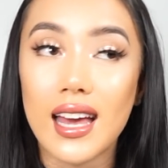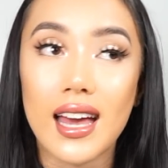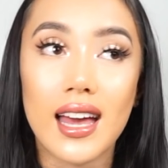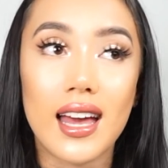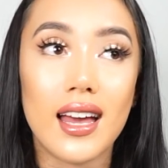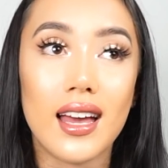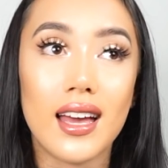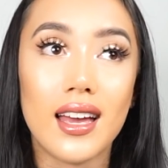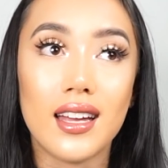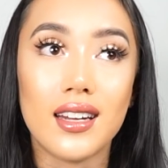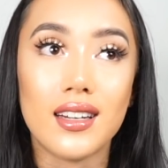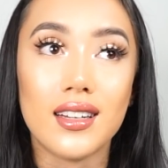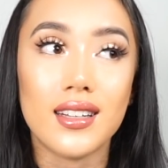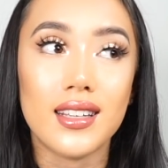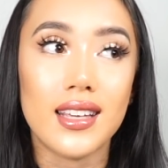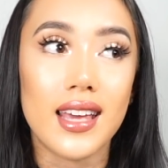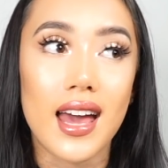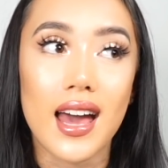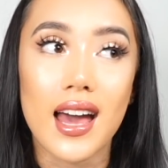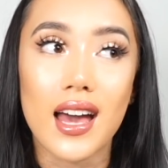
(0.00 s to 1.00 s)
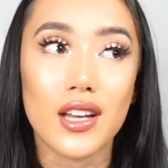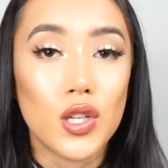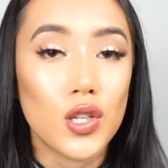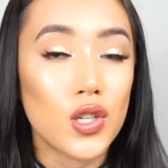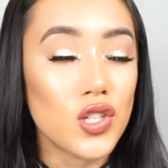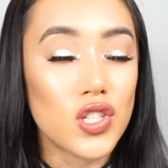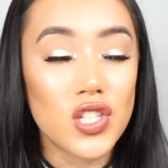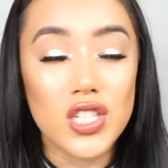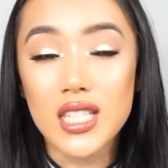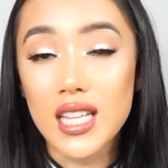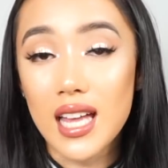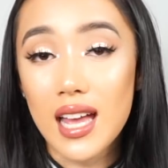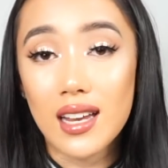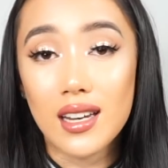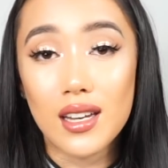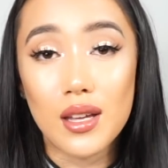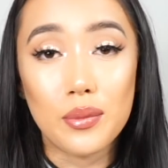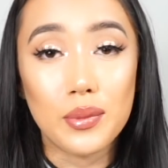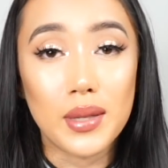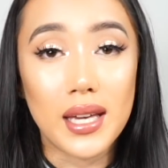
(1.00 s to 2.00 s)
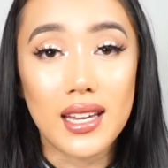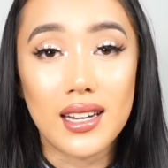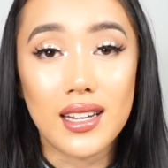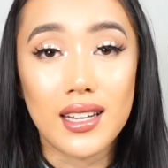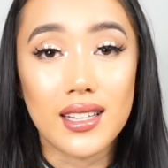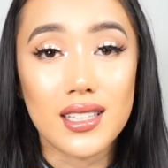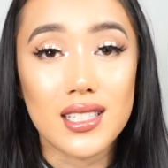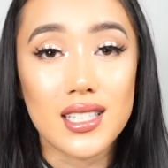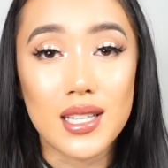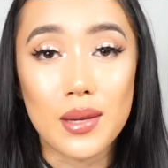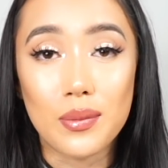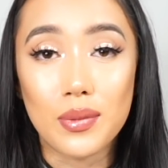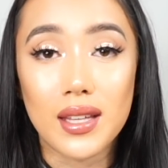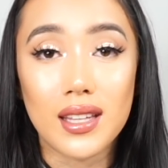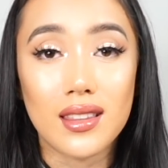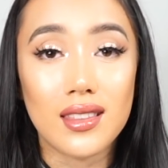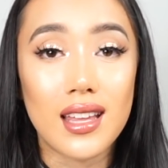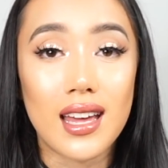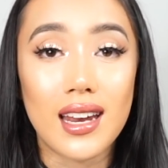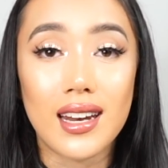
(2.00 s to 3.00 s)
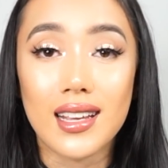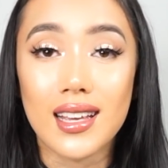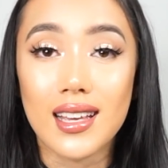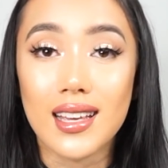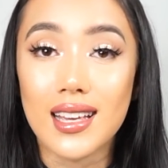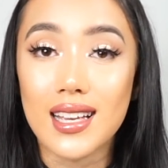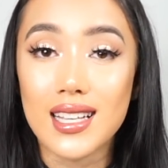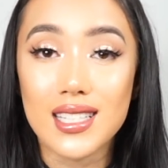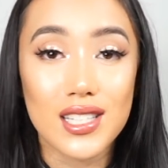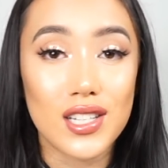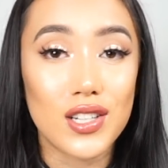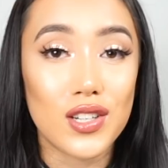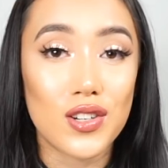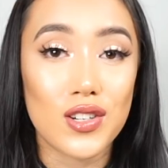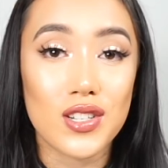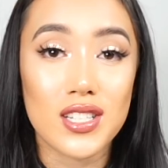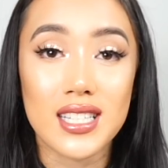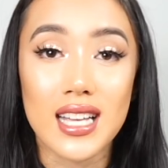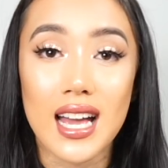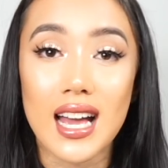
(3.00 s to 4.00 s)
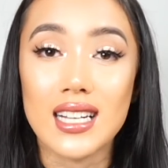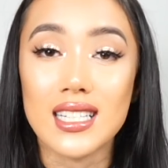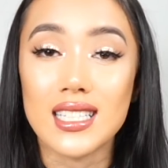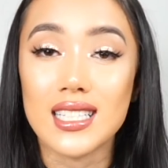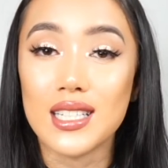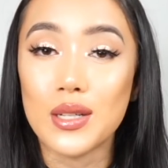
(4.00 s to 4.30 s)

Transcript: and yeah, you just end up getting something that isn't your size